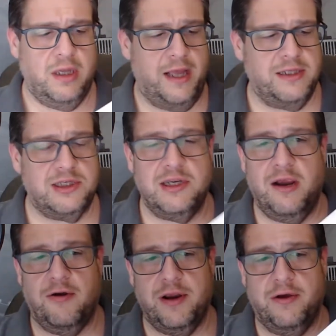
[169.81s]
and
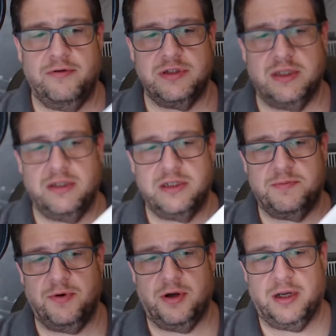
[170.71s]
scenarios in this
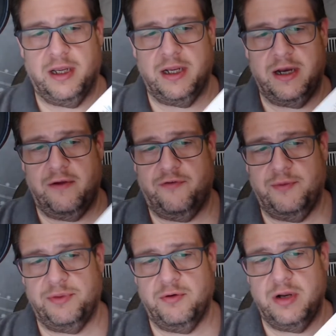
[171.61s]
book, and I'll
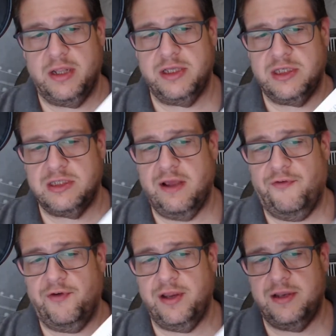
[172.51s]
flip through it. And this is
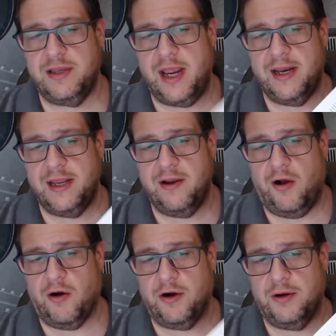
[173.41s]
definitely dated
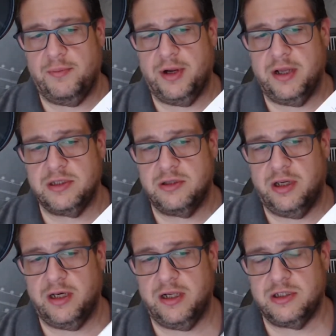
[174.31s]
art because
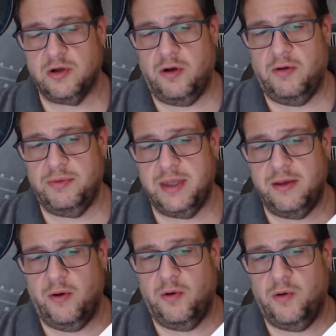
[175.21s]
look at it, it's all the
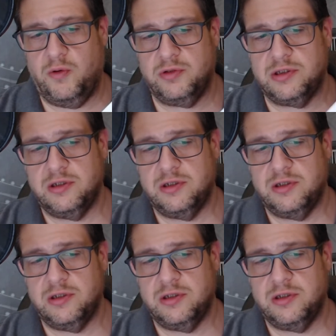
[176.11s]
old